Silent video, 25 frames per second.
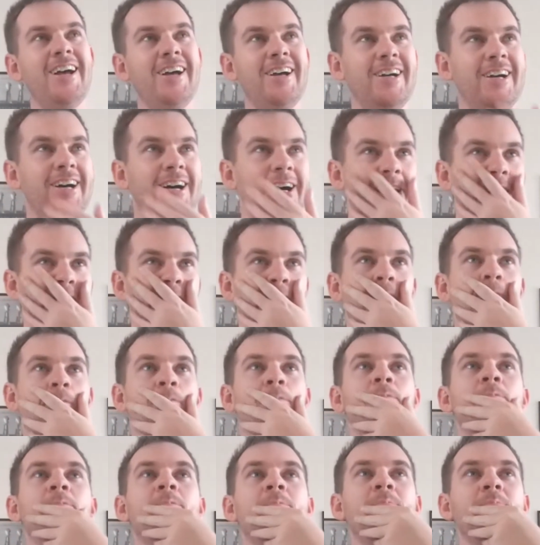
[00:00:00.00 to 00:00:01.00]

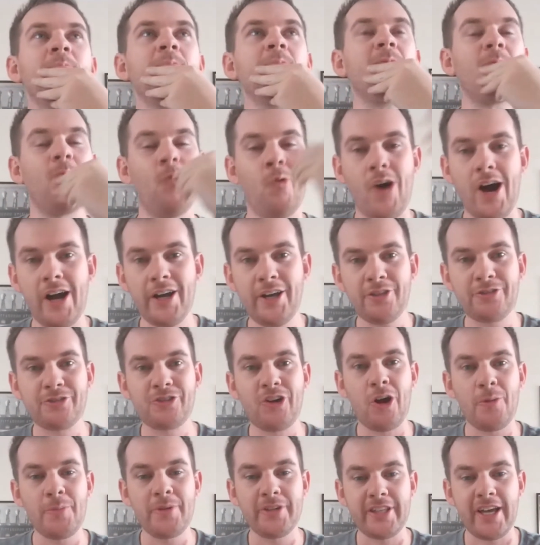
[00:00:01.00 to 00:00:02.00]
um, why are you
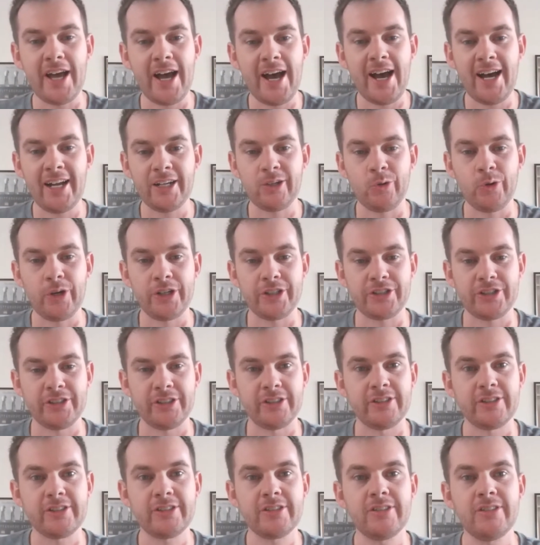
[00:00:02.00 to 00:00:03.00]
throwing me the hard
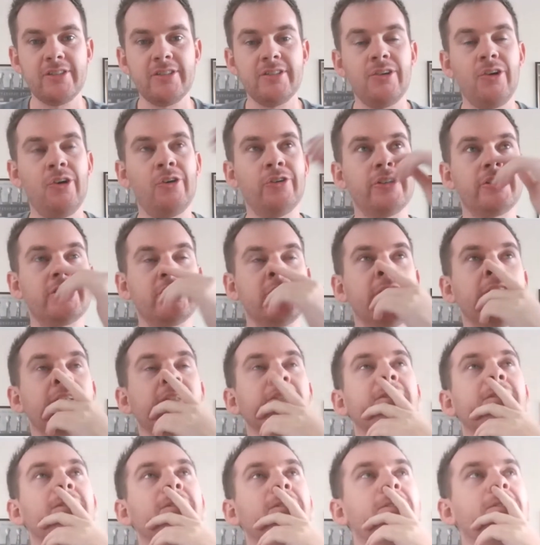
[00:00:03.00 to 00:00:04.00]
questions? Honestly,
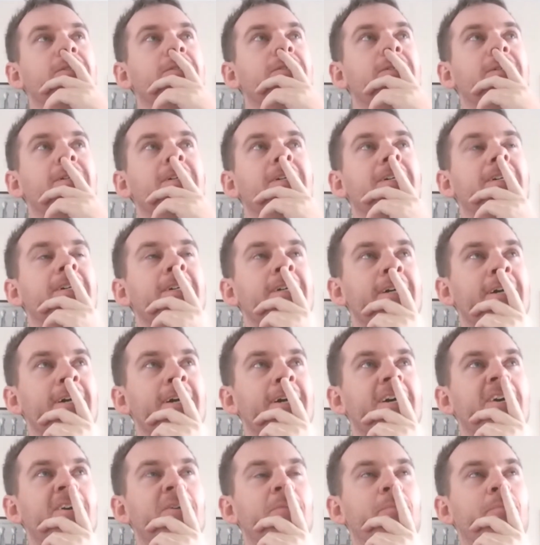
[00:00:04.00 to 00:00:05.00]

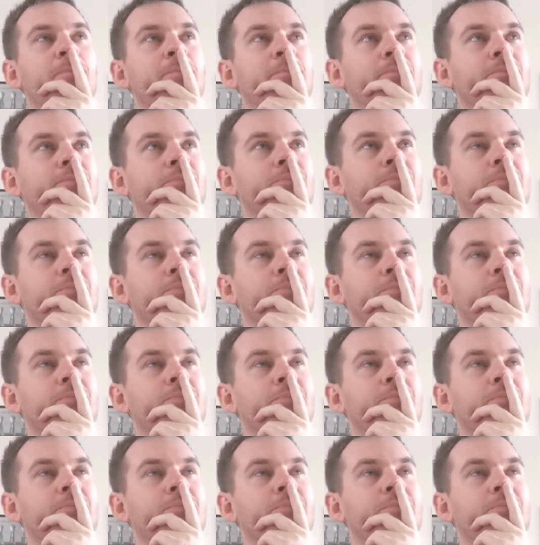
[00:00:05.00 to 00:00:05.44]
um,